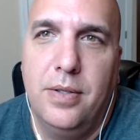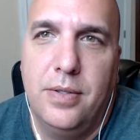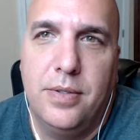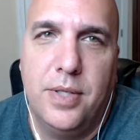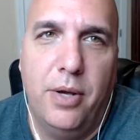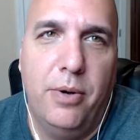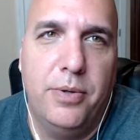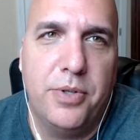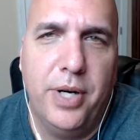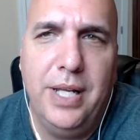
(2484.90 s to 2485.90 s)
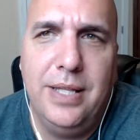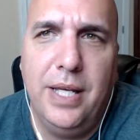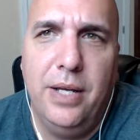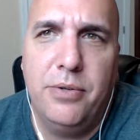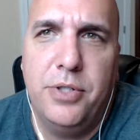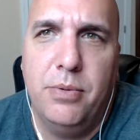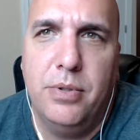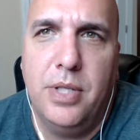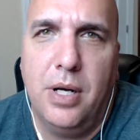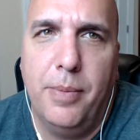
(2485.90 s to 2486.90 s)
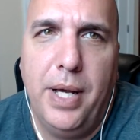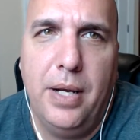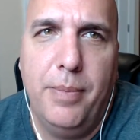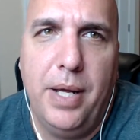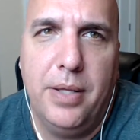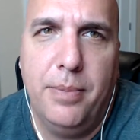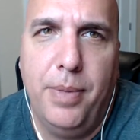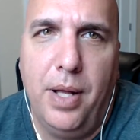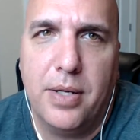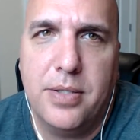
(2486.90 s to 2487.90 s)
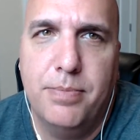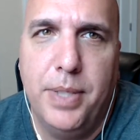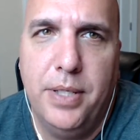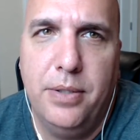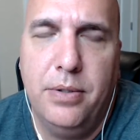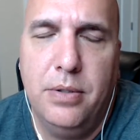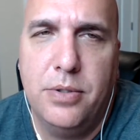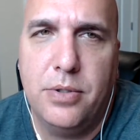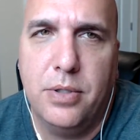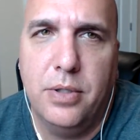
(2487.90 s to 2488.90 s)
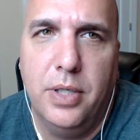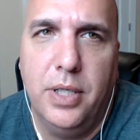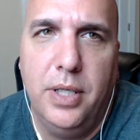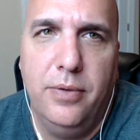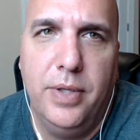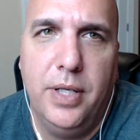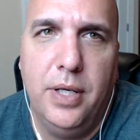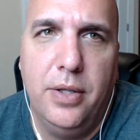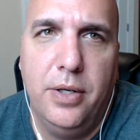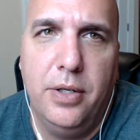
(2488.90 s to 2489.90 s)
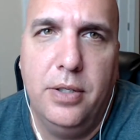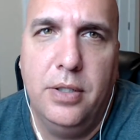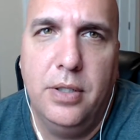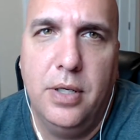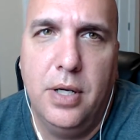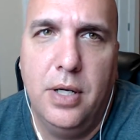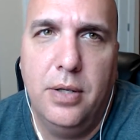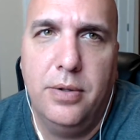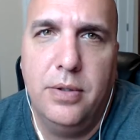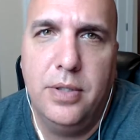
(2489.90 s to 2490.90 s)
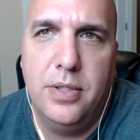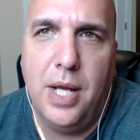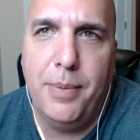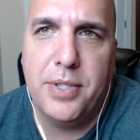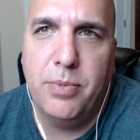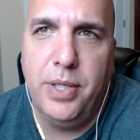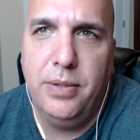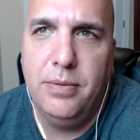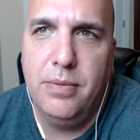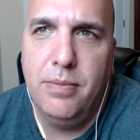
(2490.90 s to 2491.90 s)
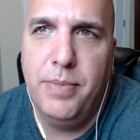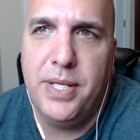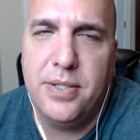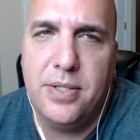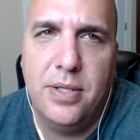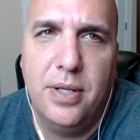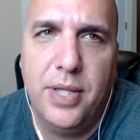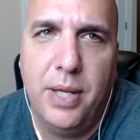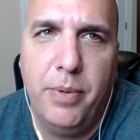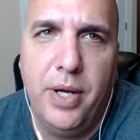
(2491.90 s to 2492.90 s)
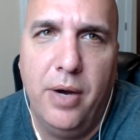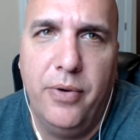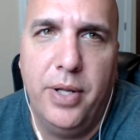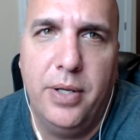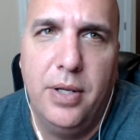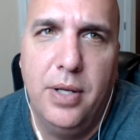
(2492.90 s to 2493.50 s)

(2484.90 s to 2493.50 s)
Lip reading: So is there anything else you want to talk about the box builds or any of the other topics we missed? I think we covered it.